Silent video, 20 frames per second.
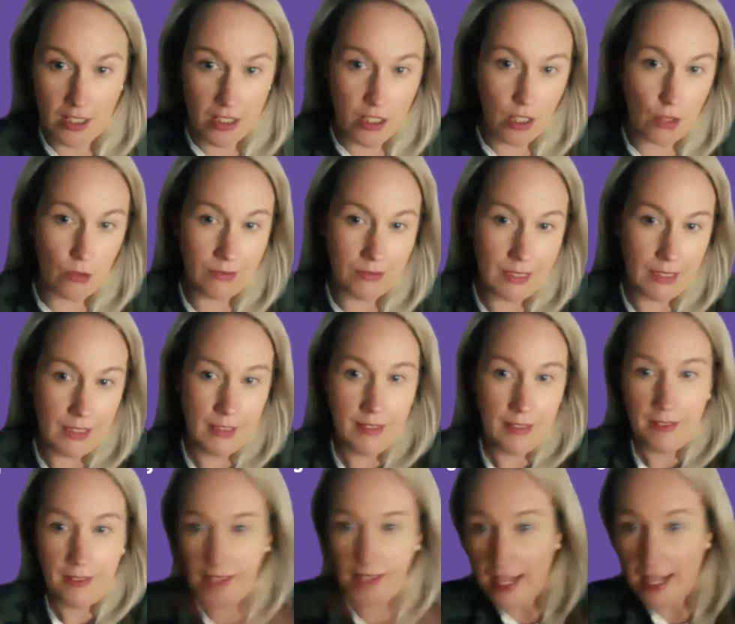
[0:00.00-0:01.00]
So
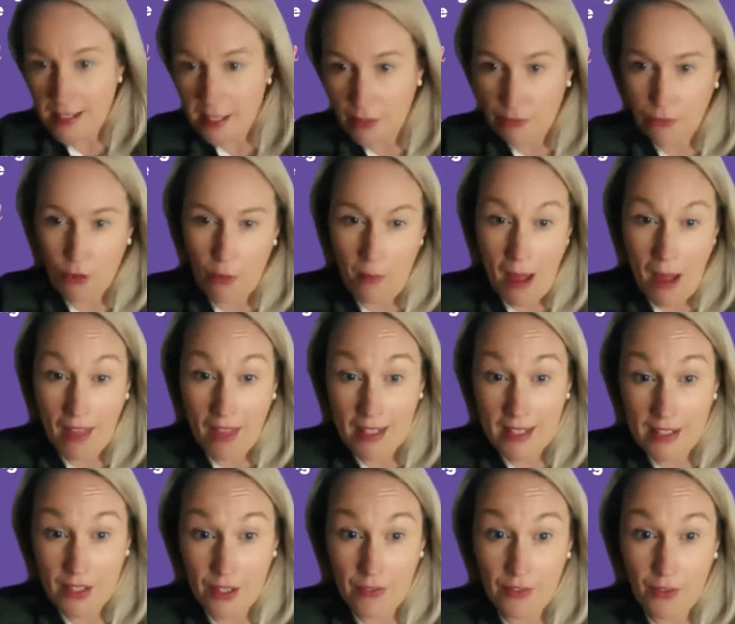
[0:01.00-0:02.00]
that's the
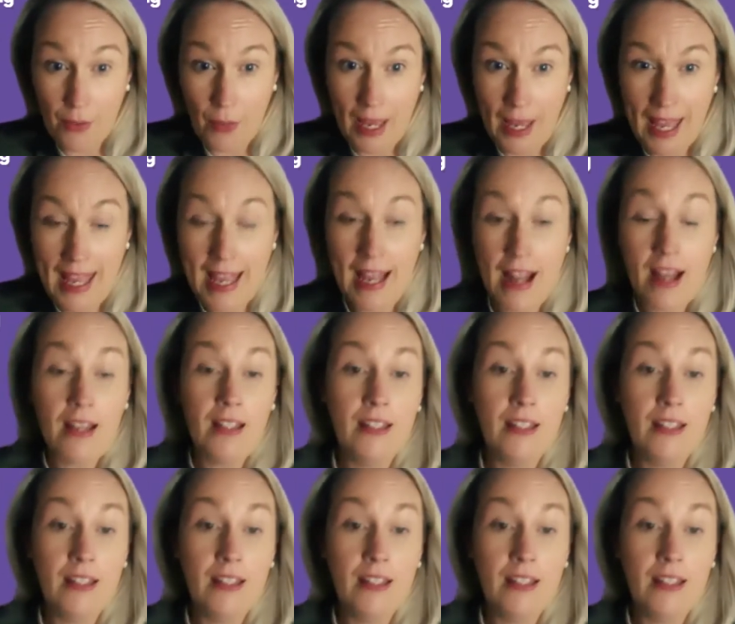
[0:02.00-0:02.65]
formalities out of the way.